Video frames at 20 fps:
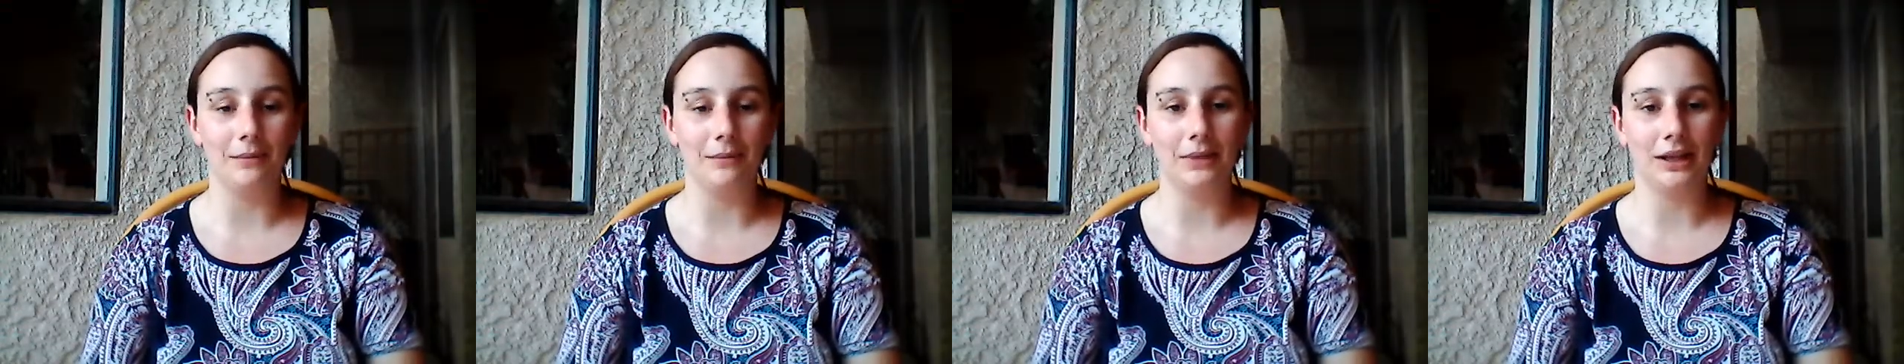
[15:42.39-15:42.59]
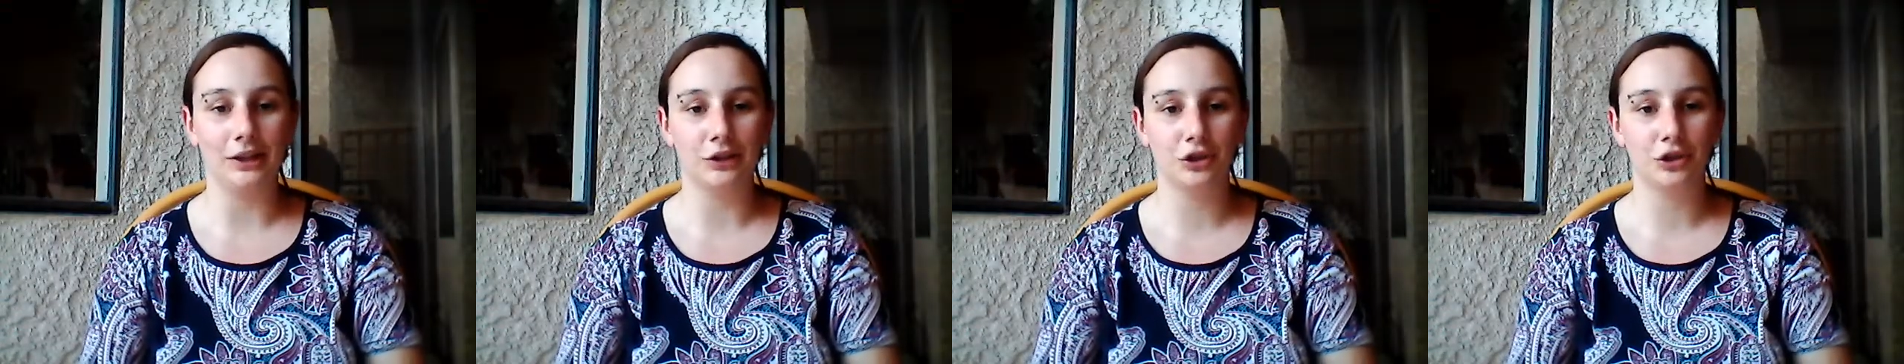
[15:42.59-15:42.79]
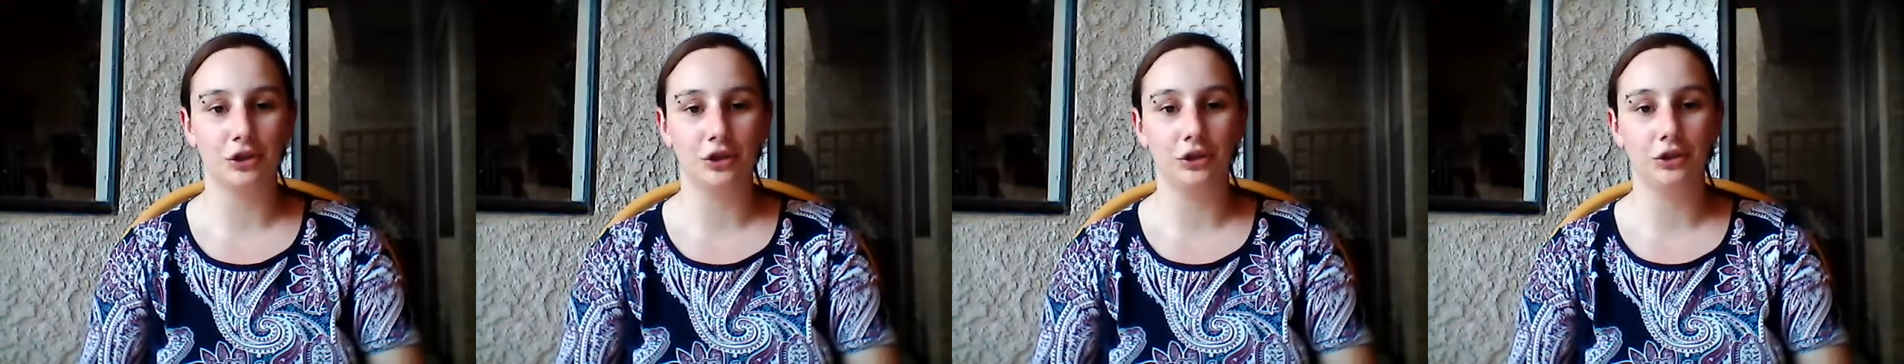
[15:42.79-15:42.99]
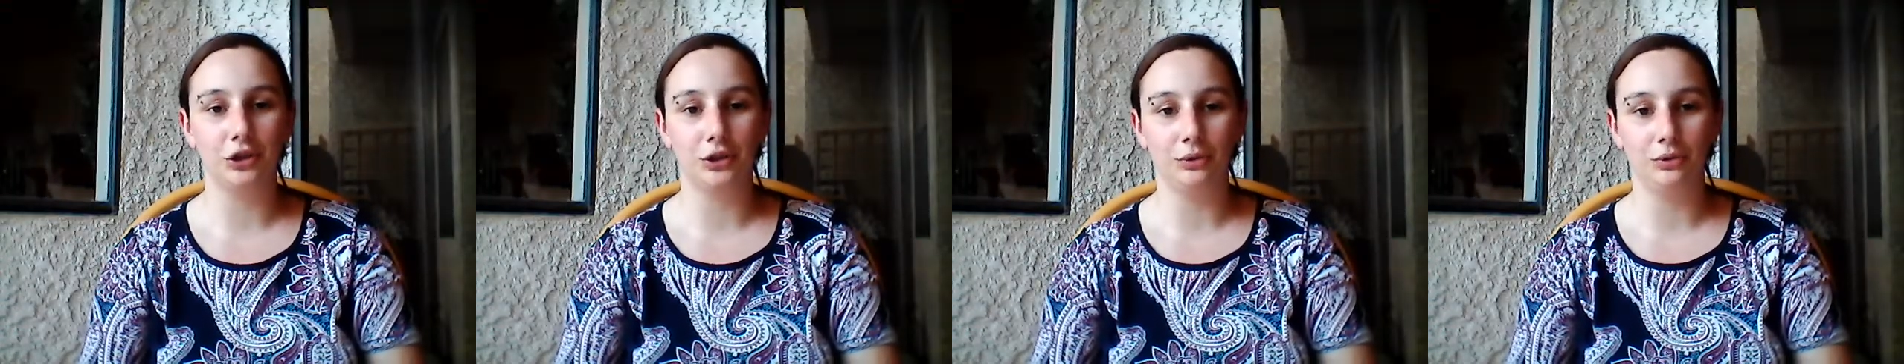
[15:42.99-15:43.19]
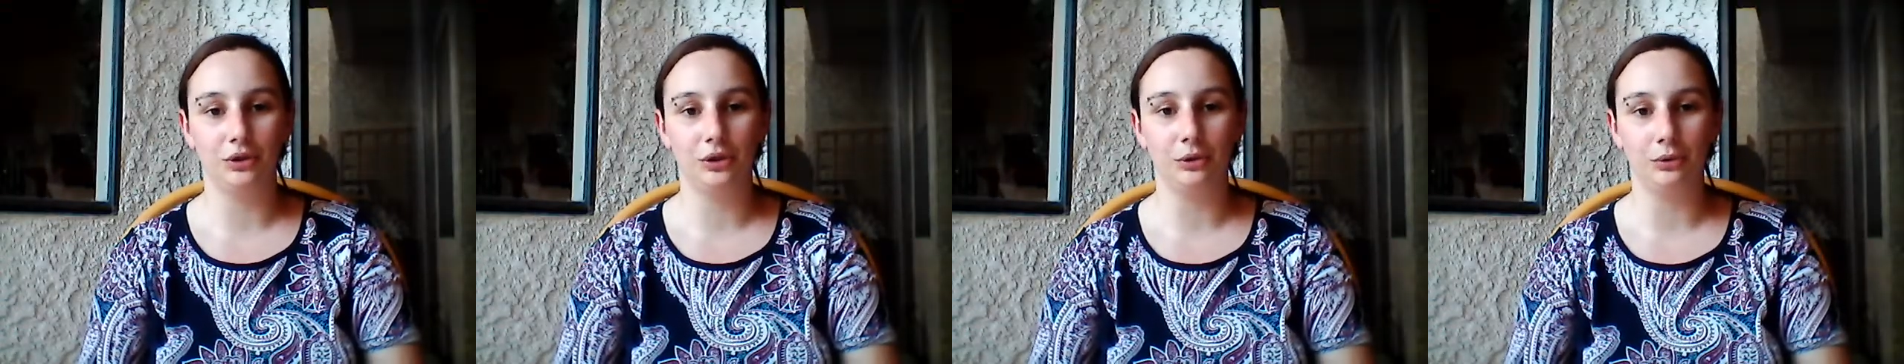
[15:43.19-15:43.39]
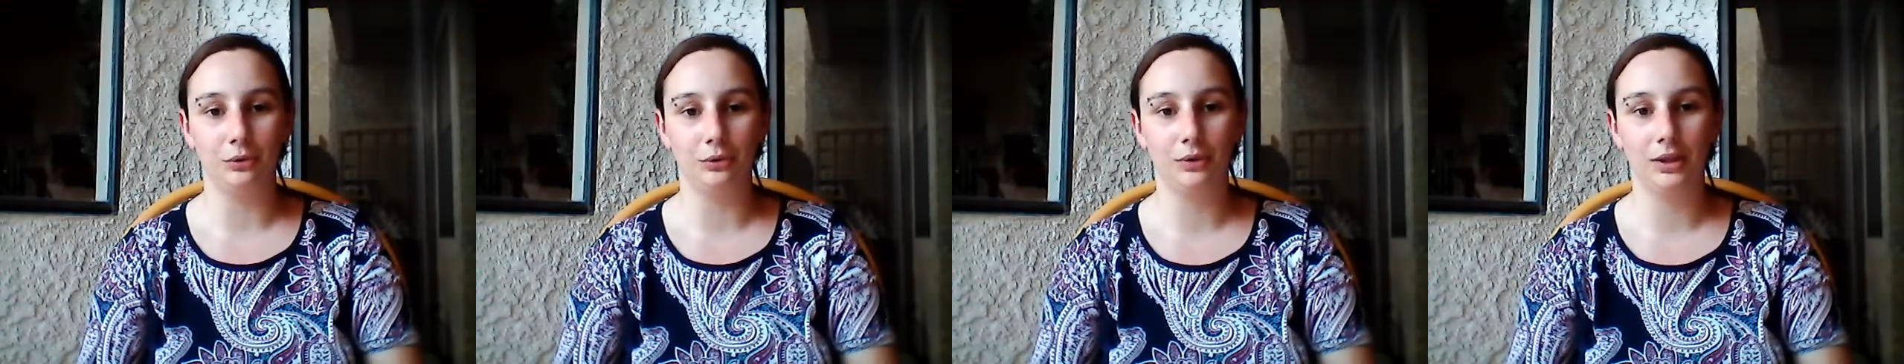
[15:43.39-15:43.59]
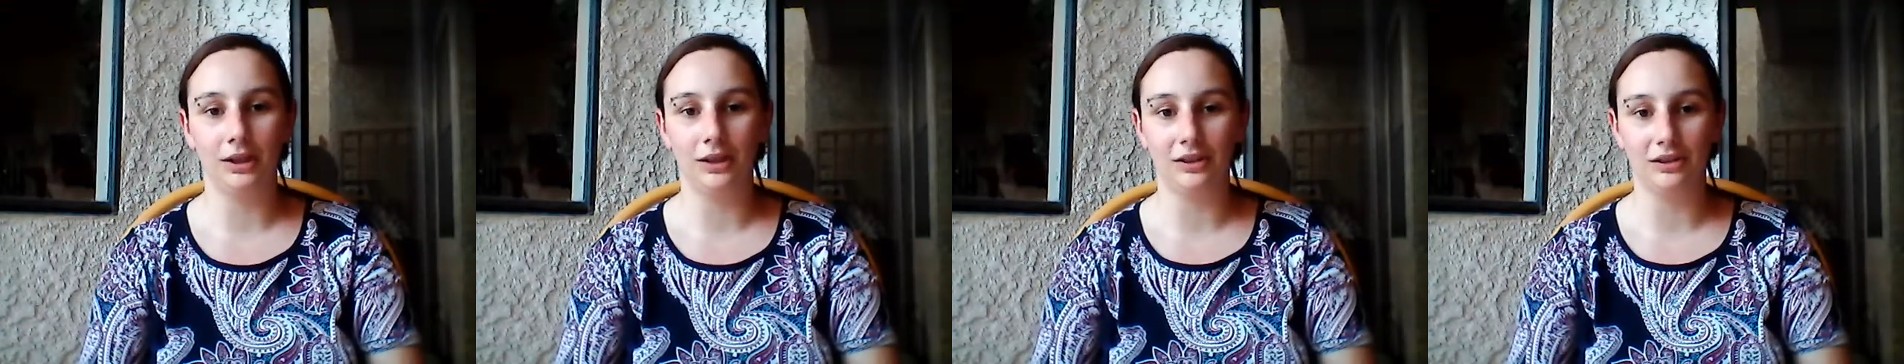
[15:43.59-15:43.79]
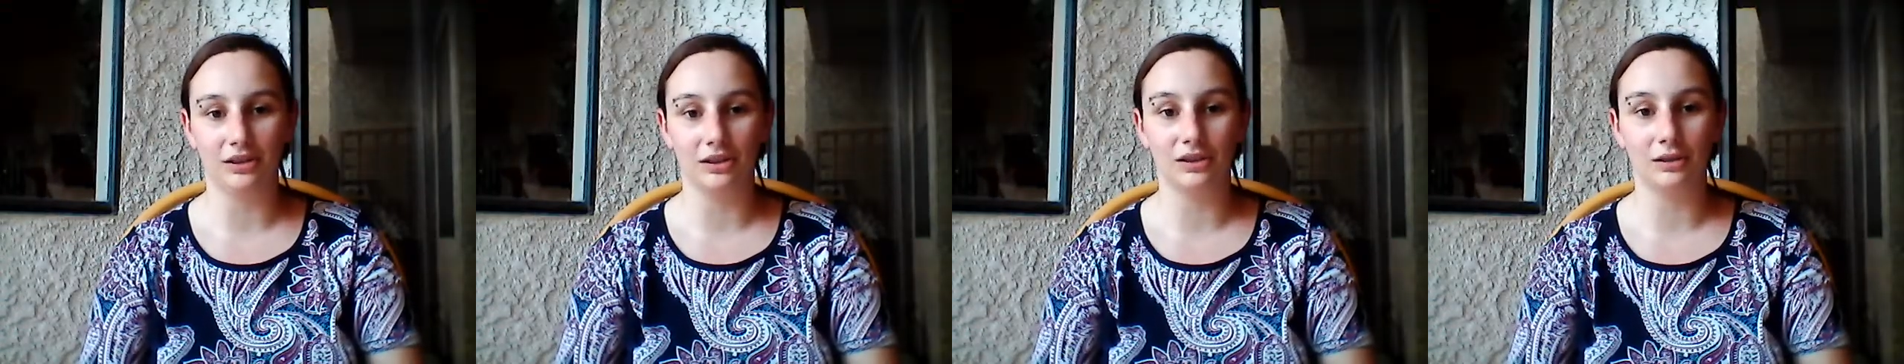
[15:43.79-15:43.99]
going to be just trying
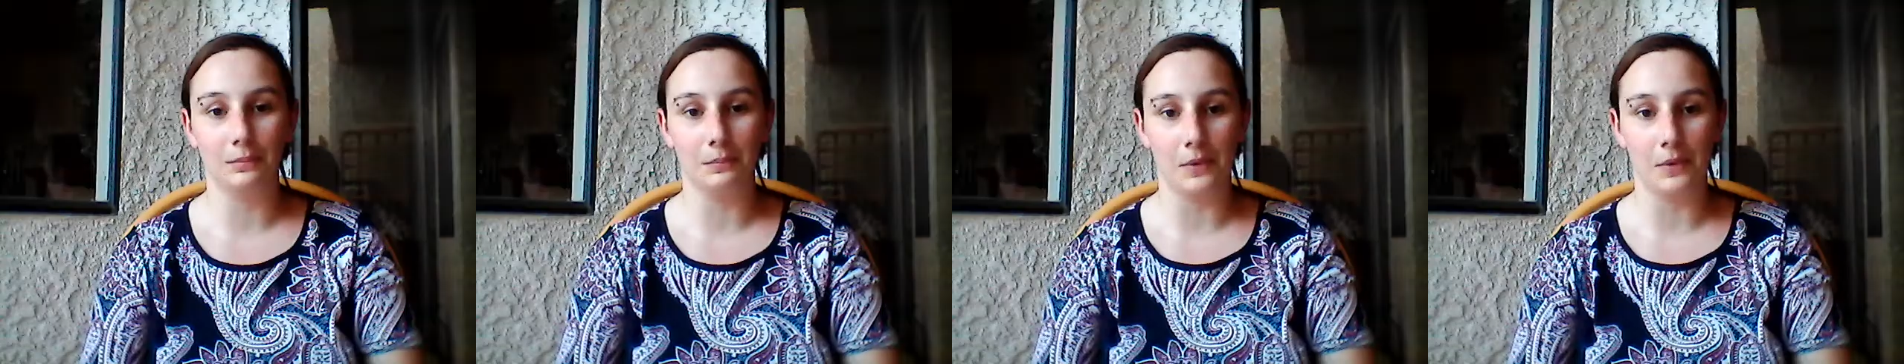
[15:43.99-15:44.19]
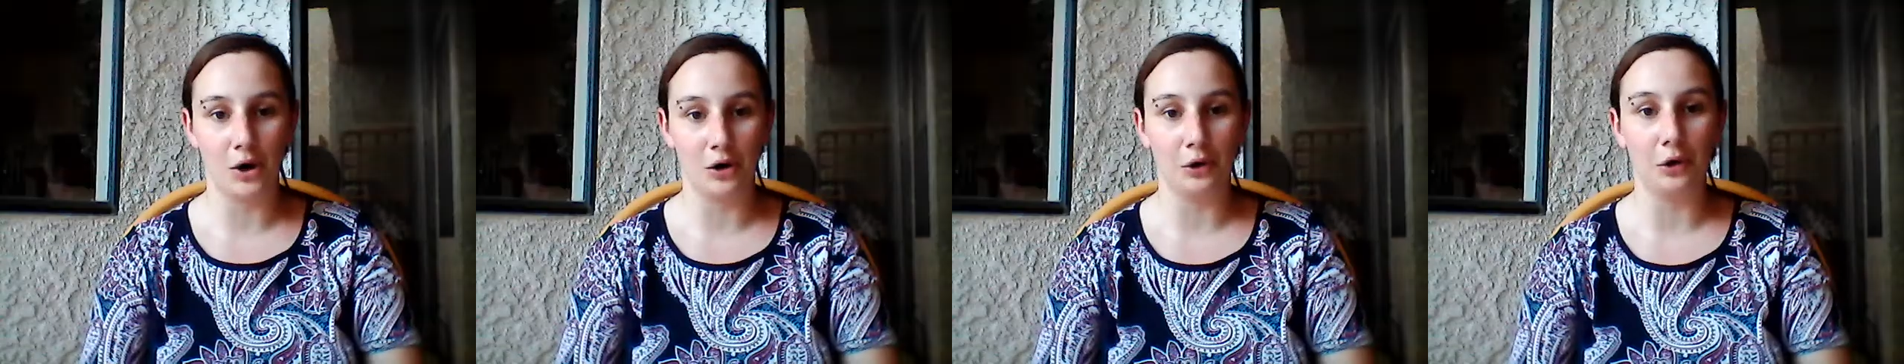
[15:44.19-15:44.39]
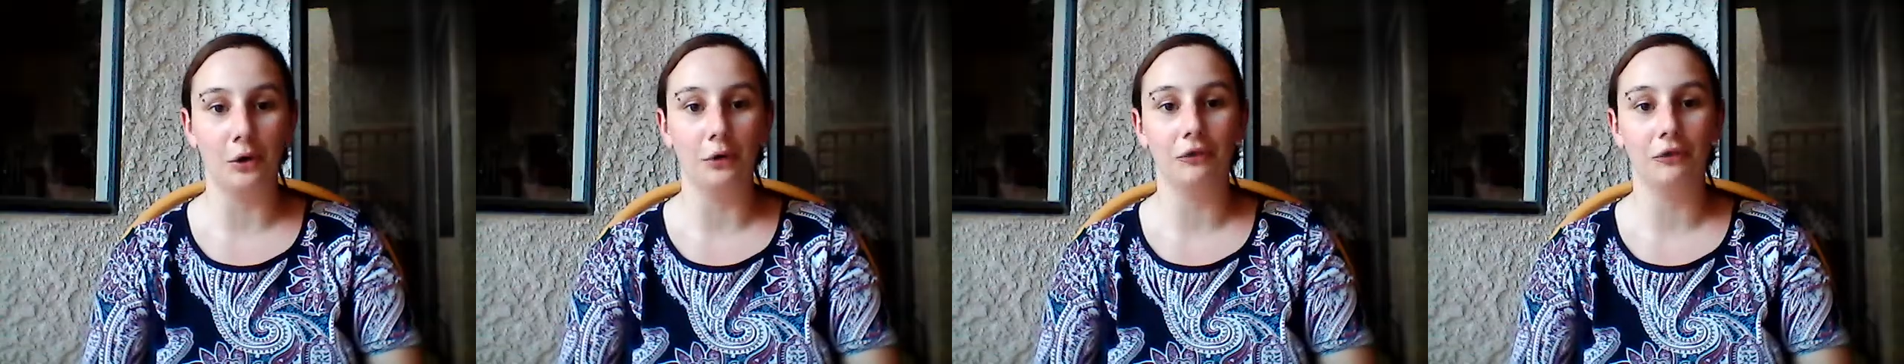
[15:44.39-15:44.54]
something new,